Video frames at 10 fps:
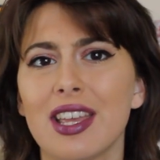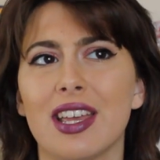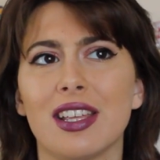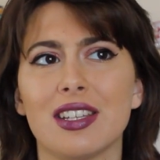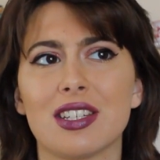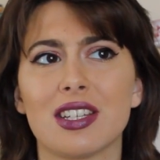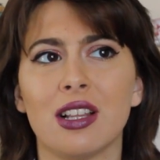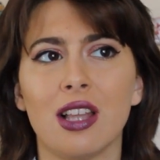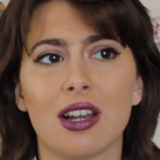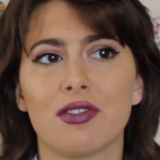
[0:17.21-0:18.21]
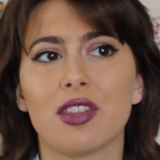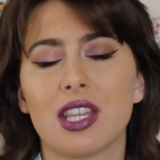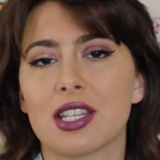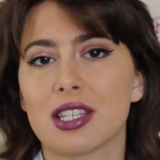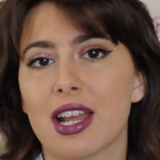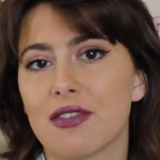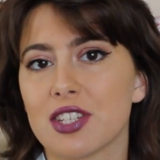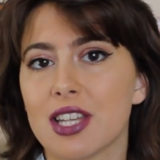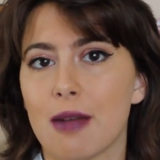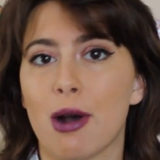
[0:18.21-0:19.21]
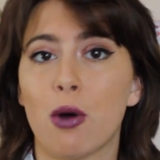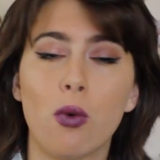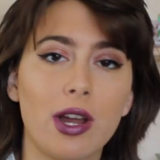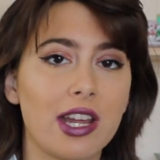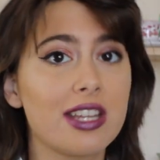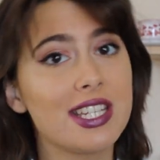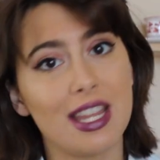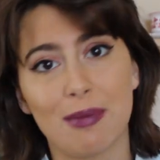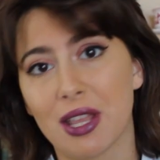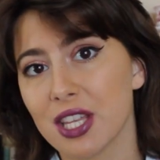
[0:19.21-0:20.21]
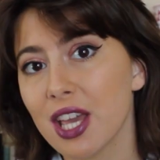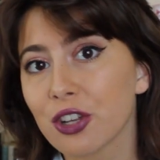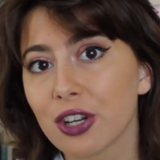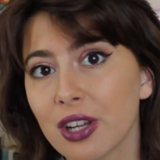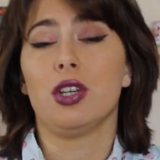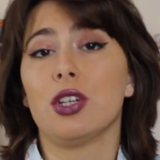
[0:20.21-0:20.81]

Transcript: and a lot of the things that I have to say about one I could say about the other.